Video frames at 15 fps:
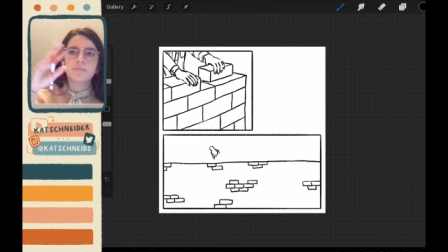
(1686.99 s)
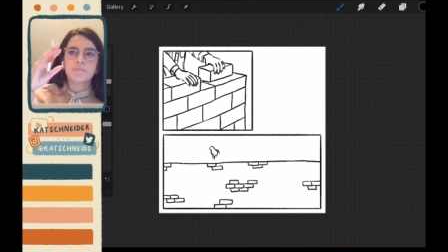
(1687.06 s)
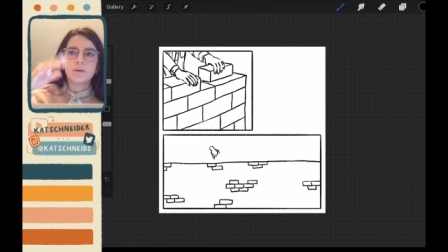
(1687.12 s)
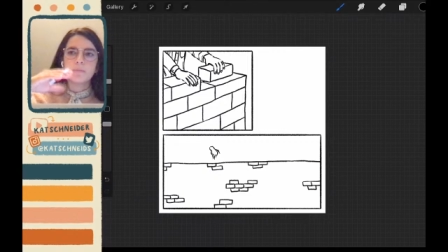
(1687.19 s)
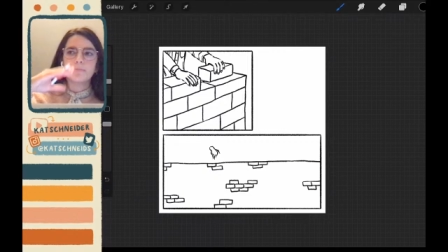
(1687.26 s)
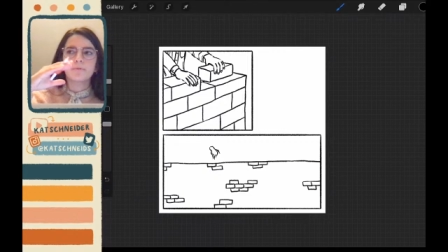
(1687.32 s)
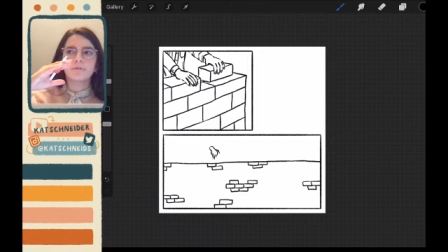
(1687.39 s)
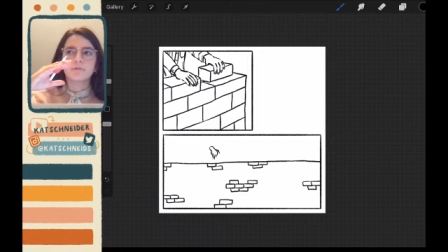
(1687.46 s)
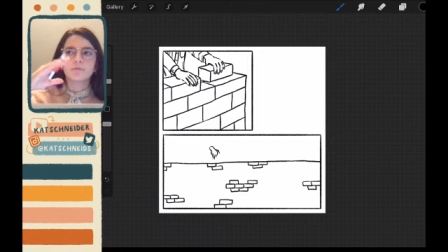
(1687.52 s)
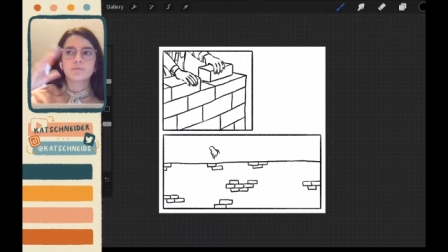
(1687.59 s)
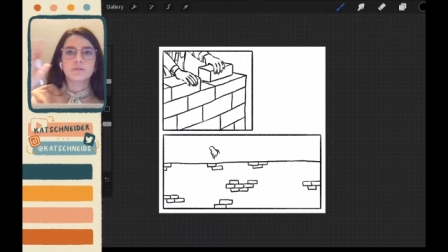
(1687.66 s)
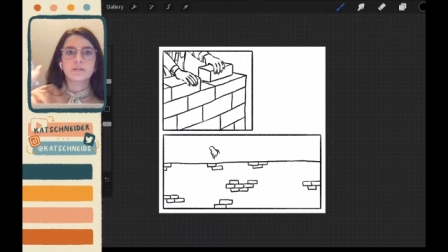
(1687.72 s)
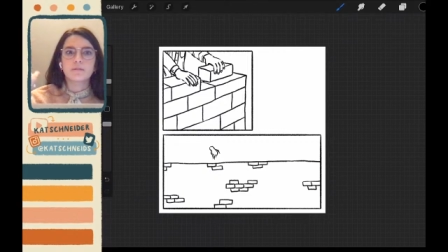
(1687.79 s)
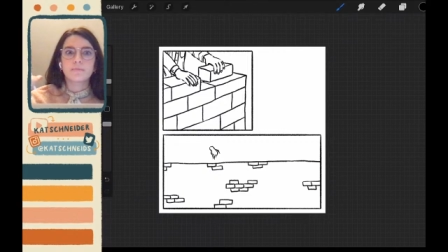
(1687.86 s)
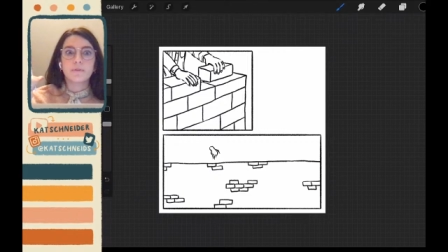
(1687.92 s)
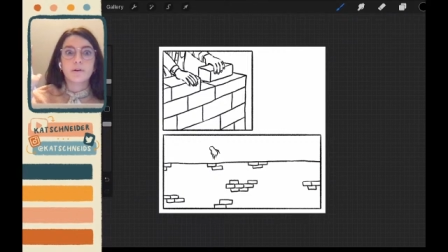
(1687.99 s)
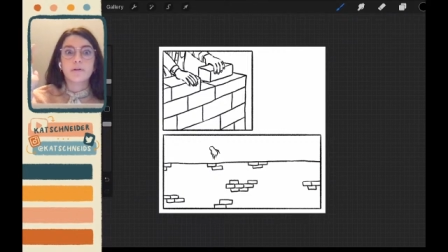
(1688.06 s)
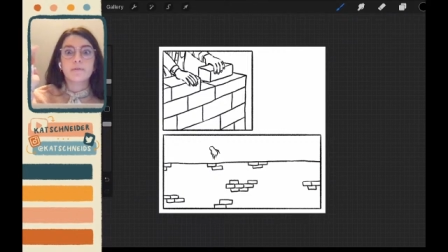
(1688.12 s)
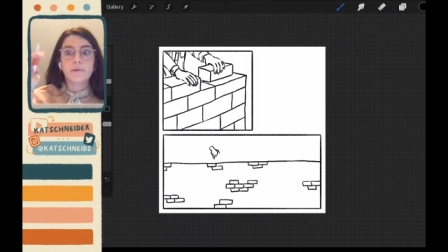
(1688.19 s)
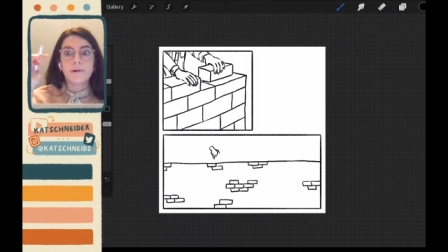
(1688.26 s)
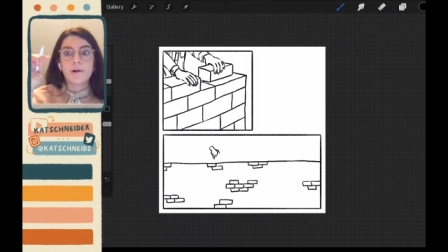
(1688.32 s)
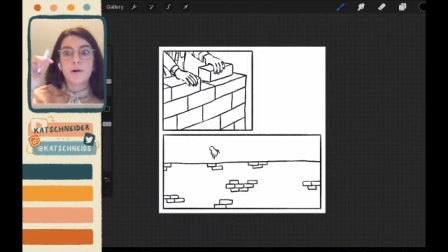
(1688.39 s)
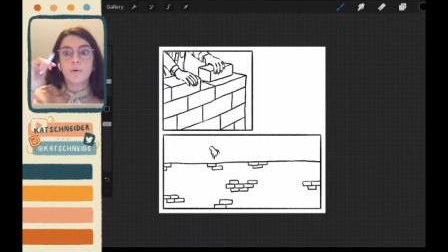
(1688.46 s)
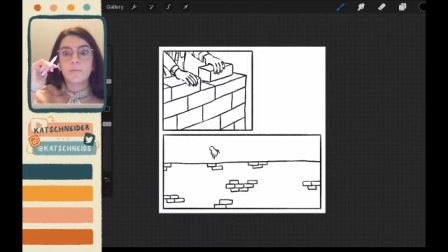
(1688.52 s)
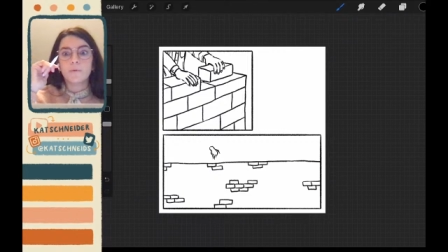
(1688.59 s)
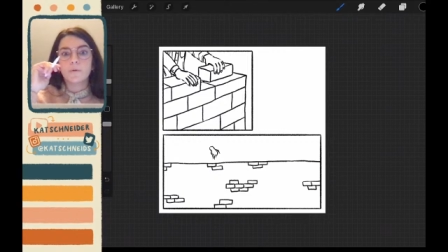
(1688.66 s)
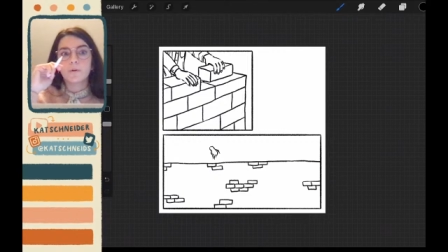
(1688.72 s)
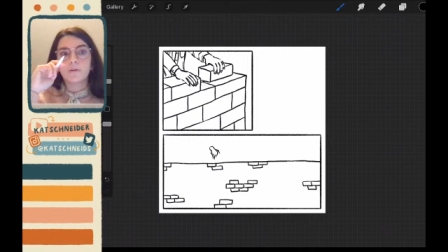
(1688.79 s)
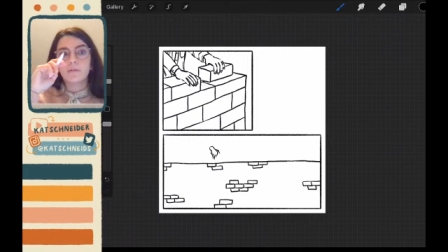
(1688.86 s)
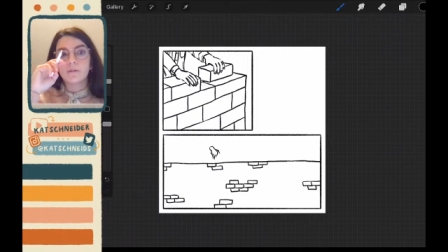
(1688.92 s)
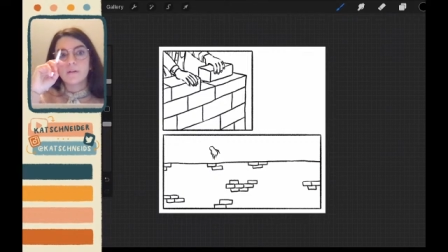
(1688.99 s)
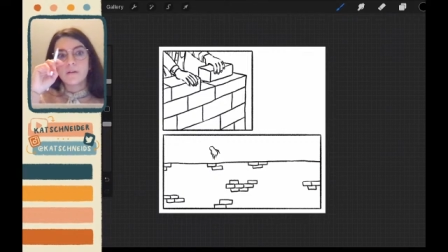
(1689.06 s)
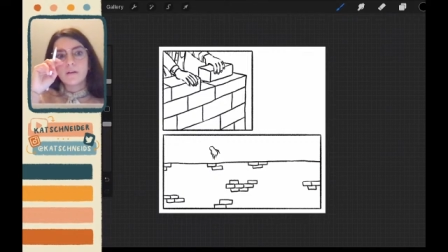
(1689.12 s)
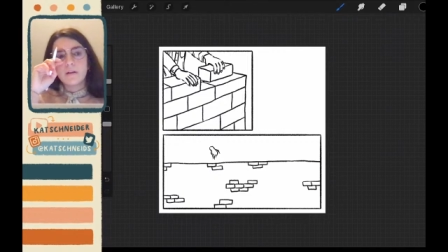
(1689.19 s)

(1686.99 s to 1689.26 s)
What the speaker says: people was very, very helpful,